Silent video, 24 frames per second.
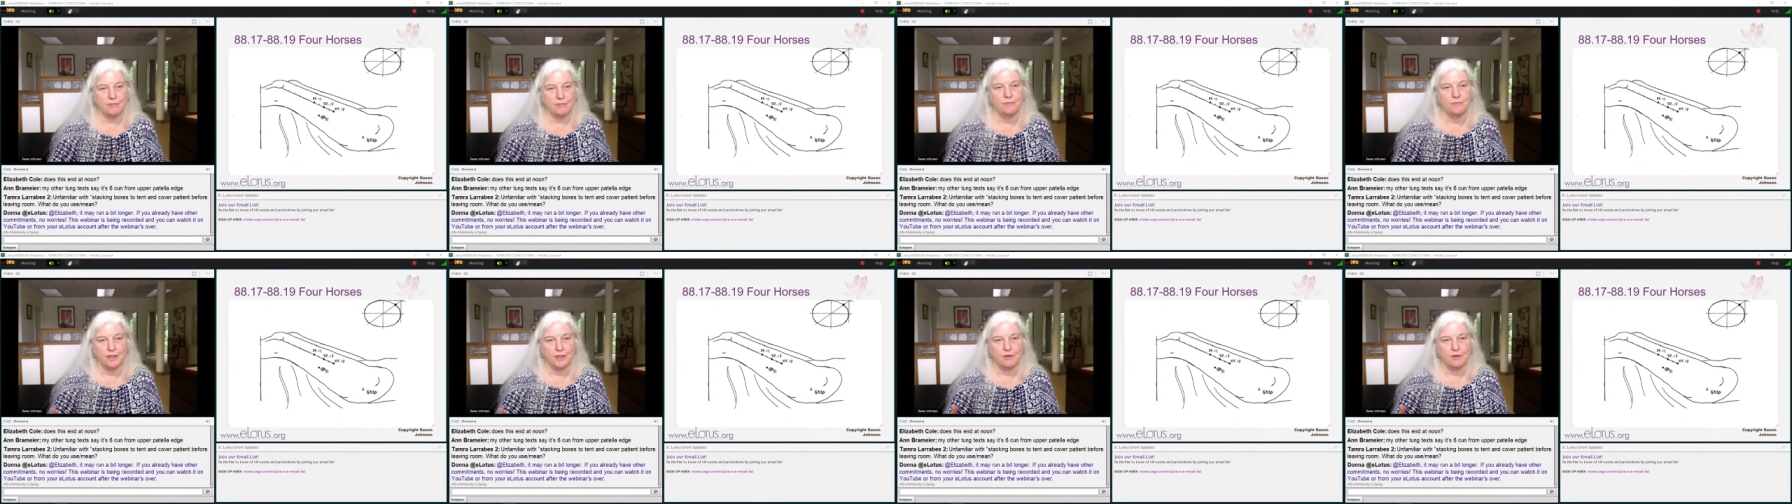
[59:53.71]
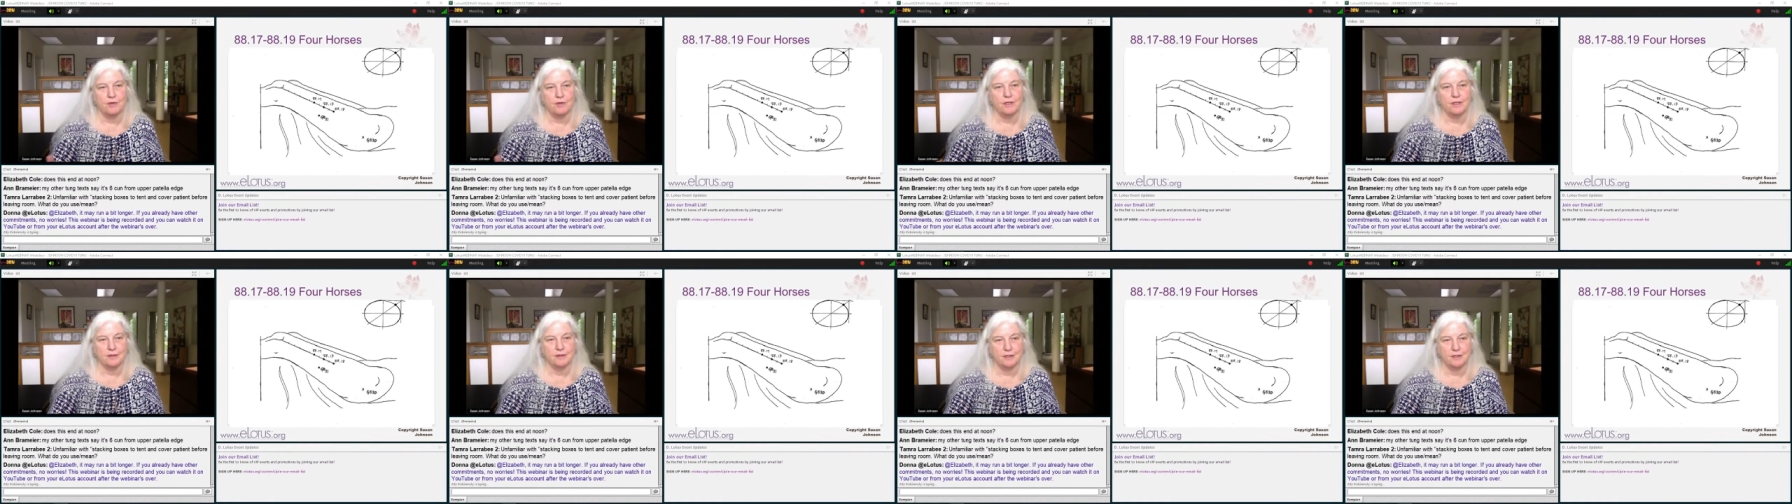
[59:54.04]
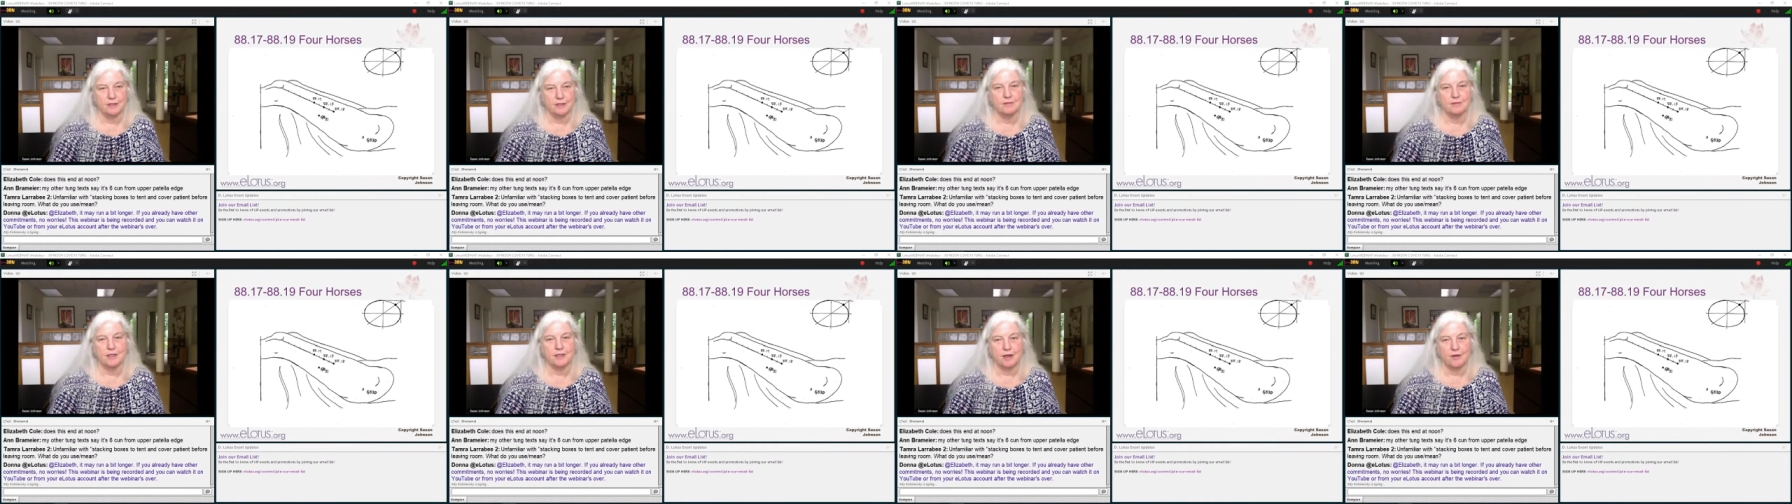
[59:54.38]
figuring
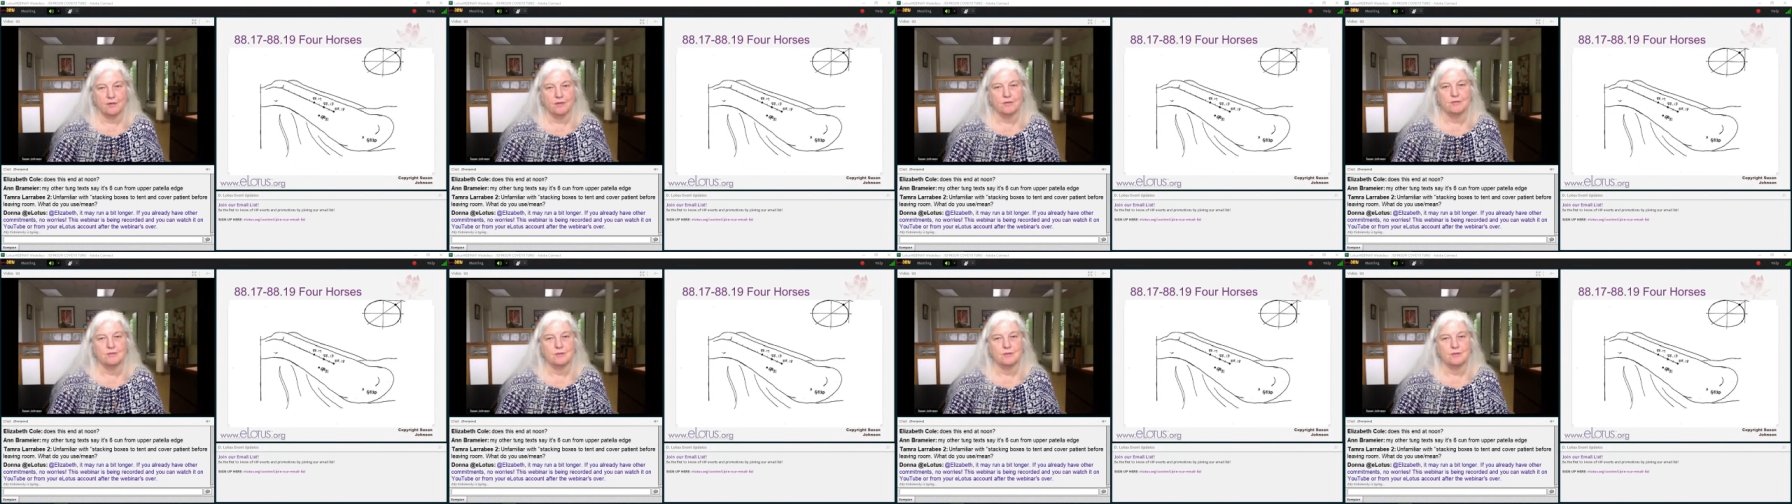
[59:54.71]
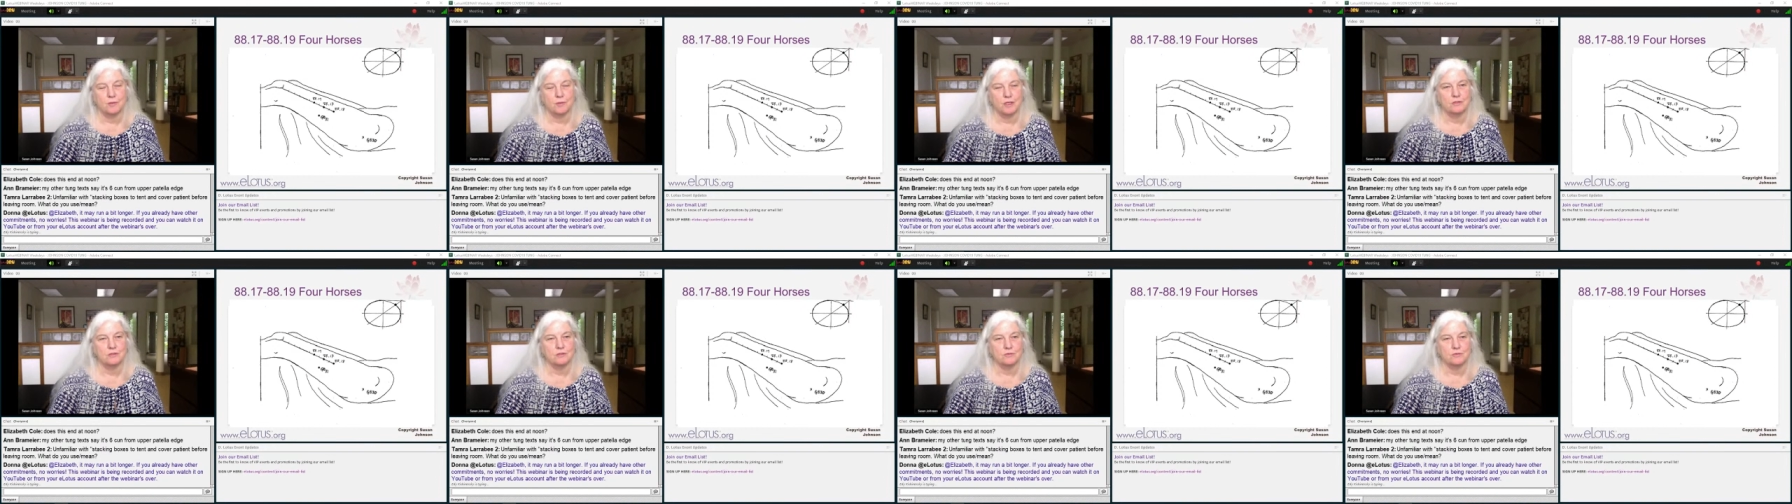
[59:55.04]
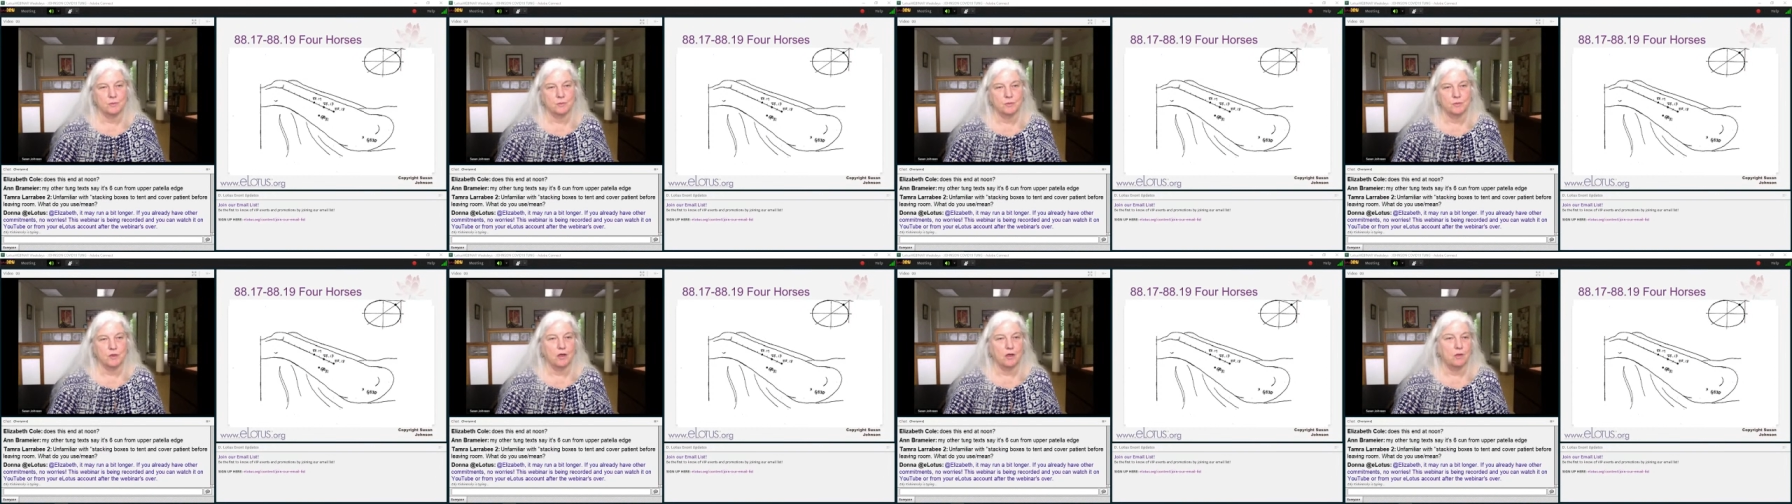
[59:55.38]
things out is to measure
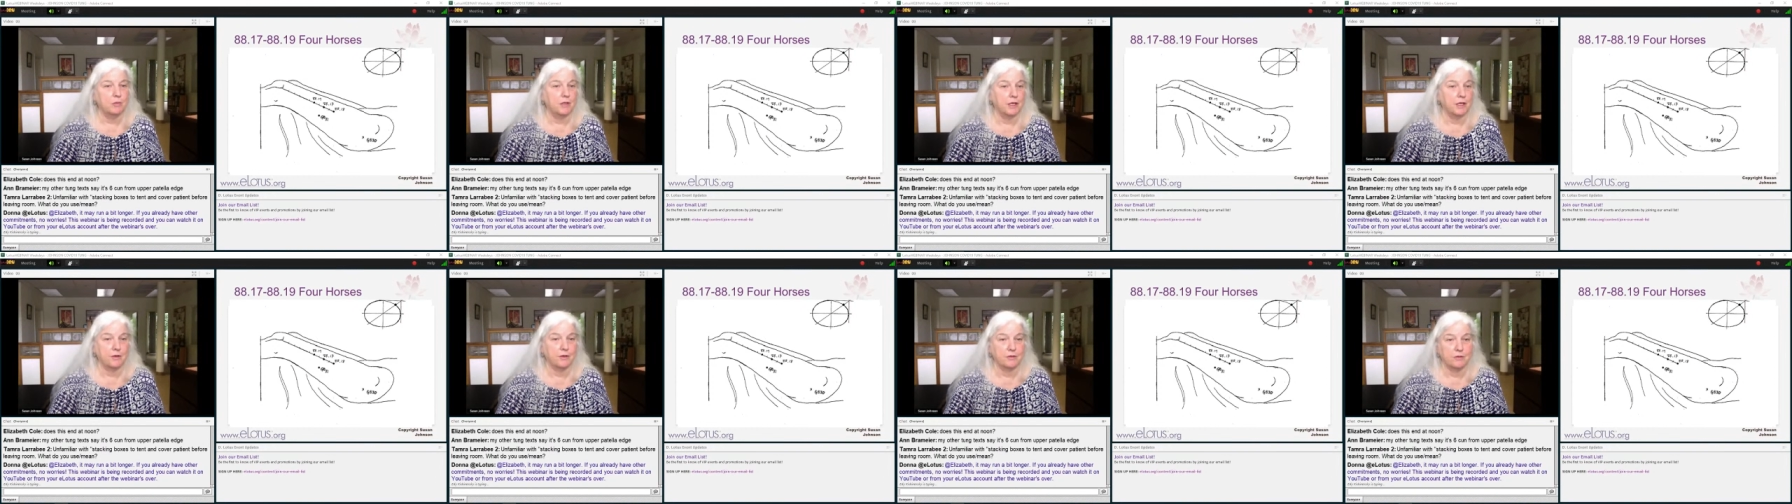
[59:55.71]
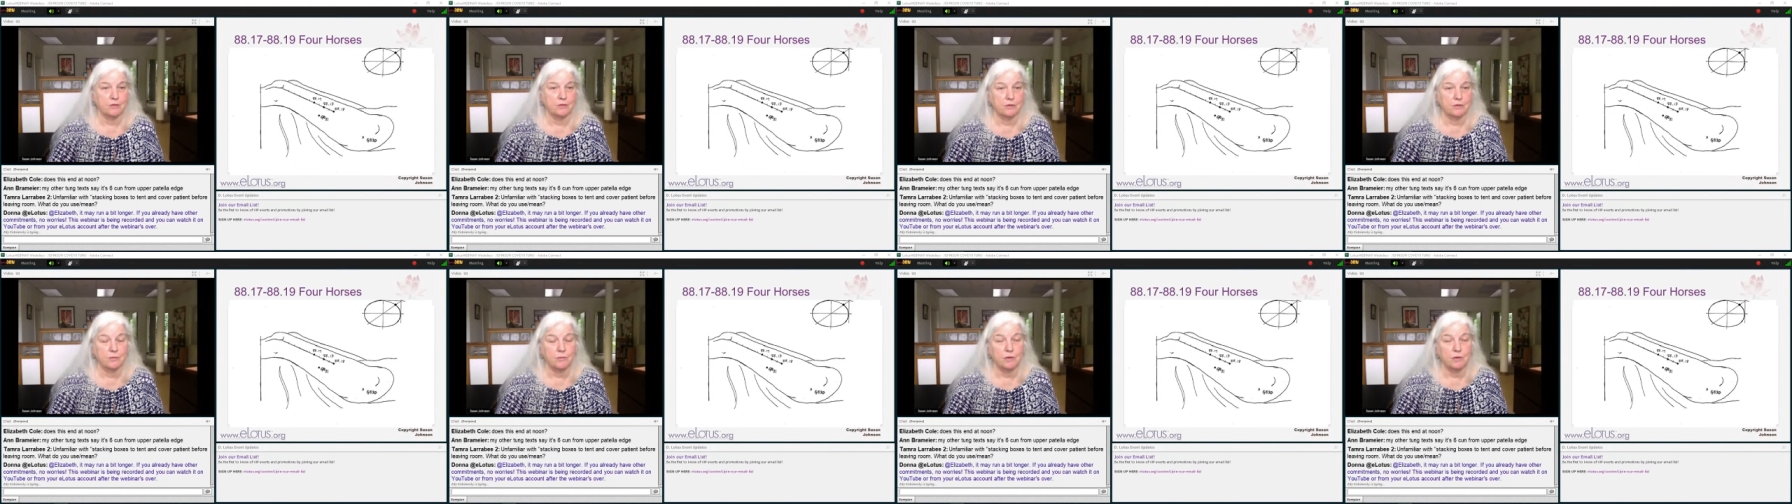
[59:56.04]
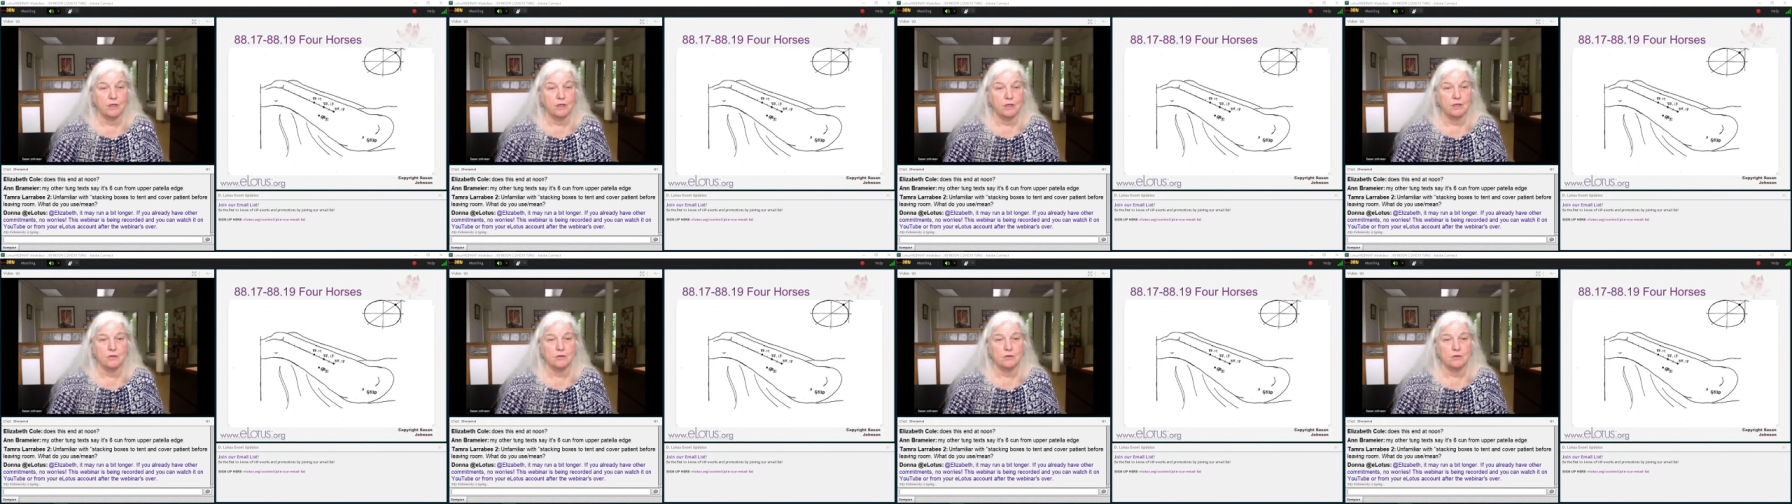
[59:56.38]
from gallbladder 31.